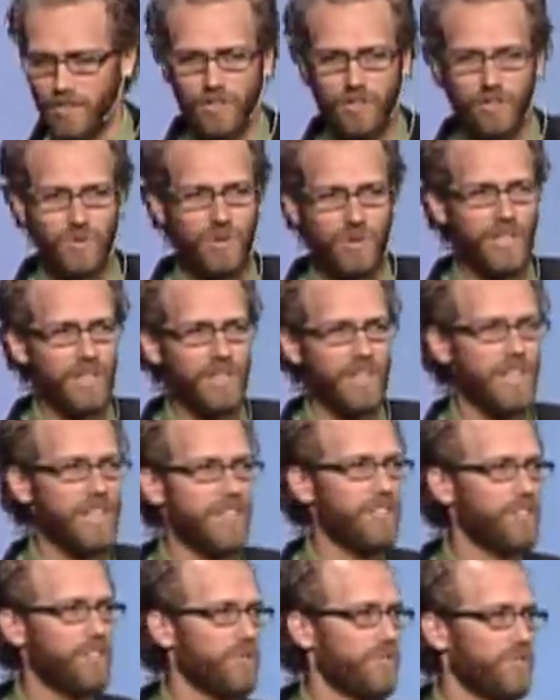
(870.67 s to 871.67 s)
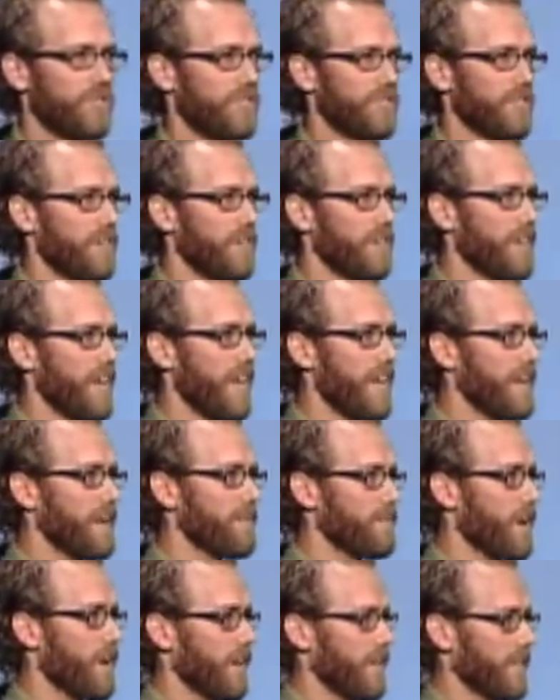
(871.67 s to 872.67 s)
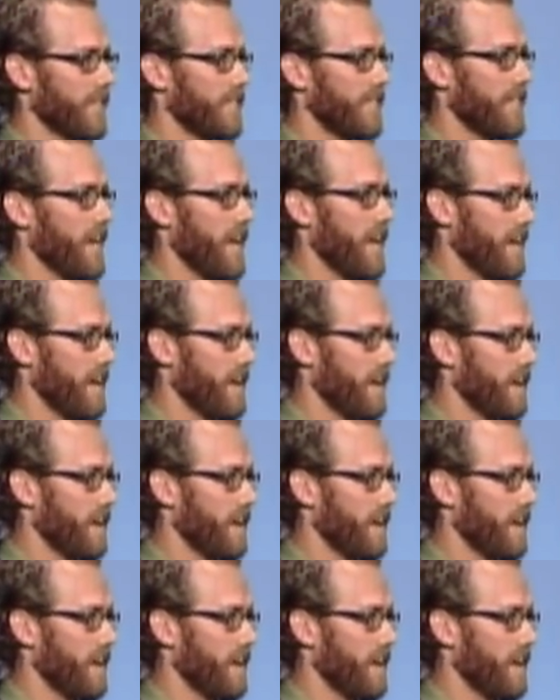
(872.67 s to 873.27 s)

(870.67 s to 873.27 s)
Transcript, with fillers: you can induce a hypnotic state.